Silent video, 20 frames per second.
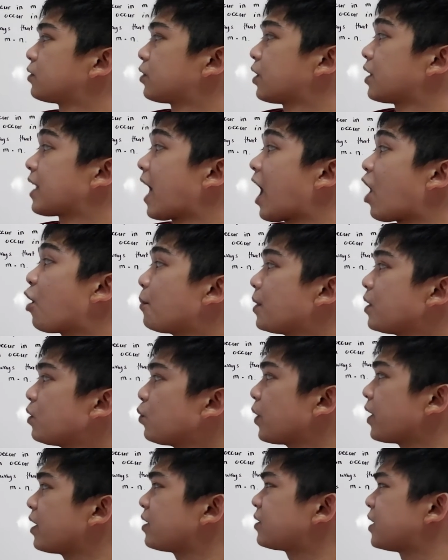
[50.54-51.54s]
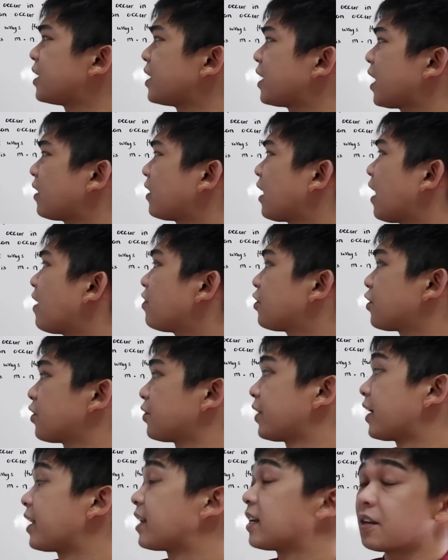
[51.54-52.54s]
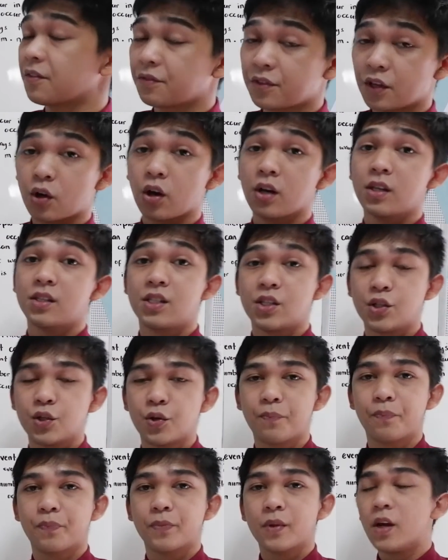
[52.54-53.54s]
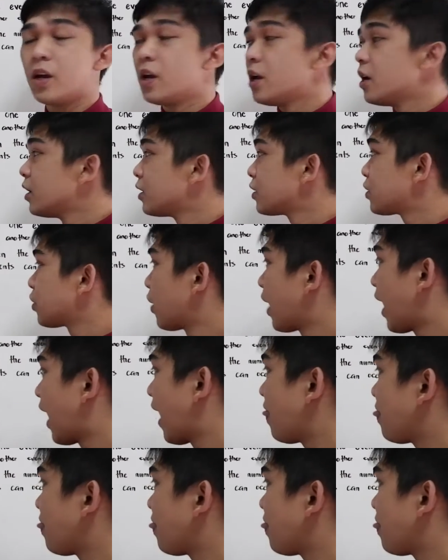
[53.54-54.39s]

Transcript: So in how many ways he can enter and leave the Coliseum? So